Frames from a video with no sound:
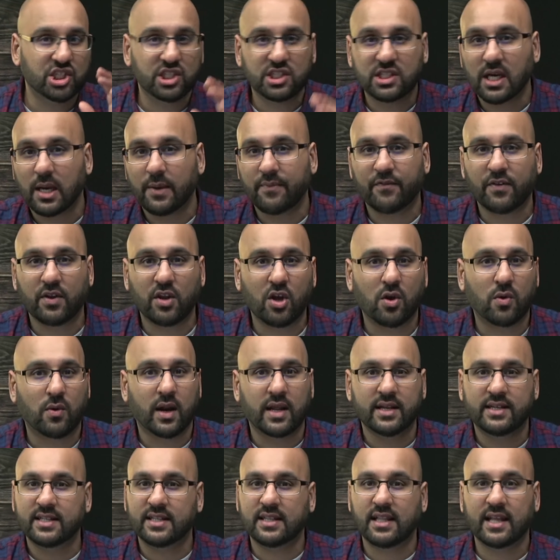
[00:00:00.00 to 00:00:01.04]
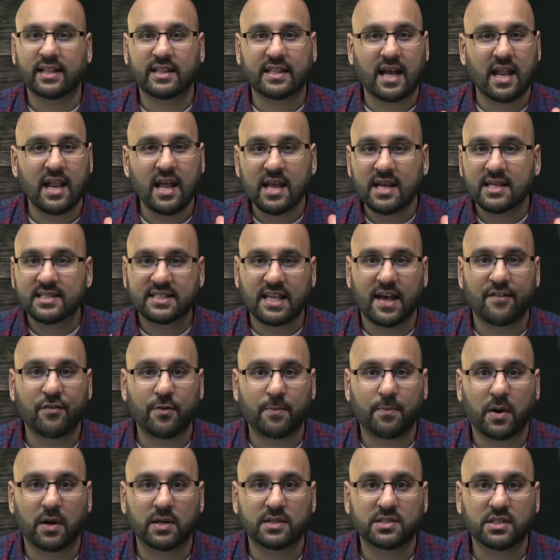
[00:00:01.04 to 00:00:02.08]
type video where I did like that
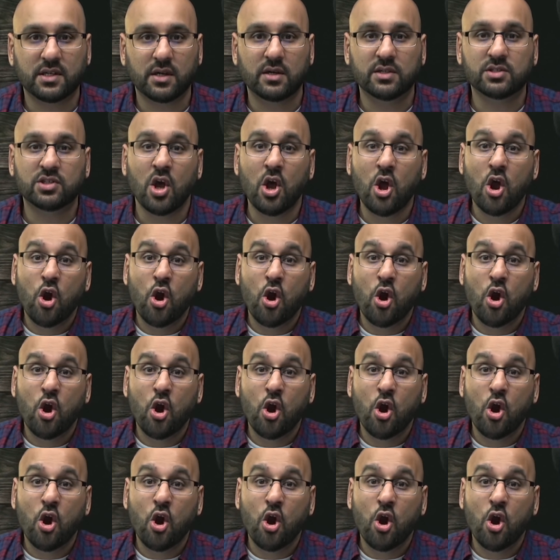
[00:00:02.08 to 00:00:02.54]
7-part series